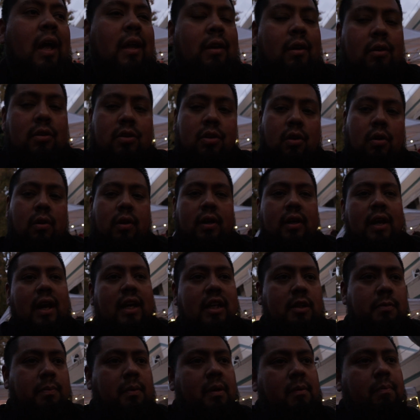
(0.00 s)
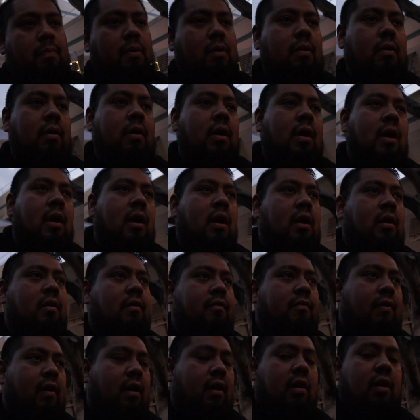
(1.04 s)
They're totally nice people,
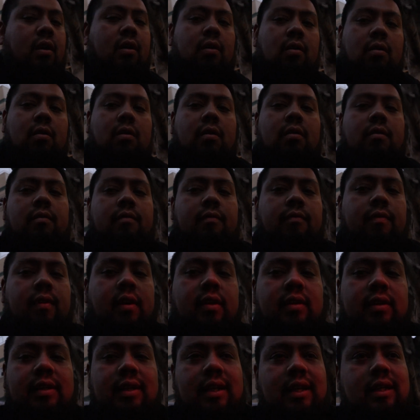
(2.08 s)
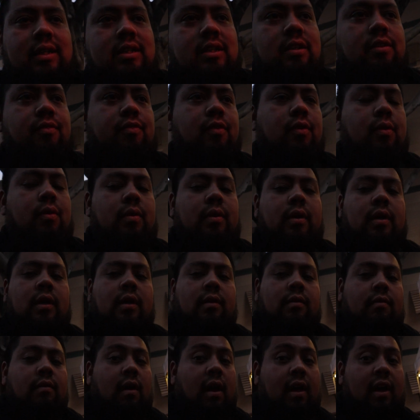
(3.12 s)
very cool, very delicious food,
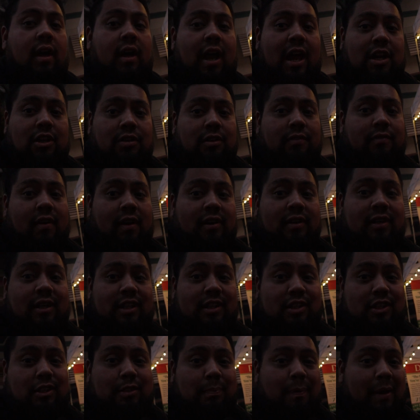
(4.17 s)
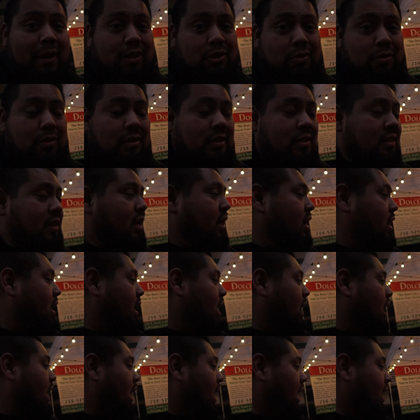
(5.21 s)
uh, actually very delicious pastries,
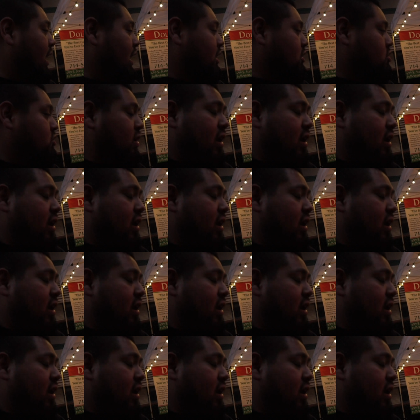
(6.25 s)
and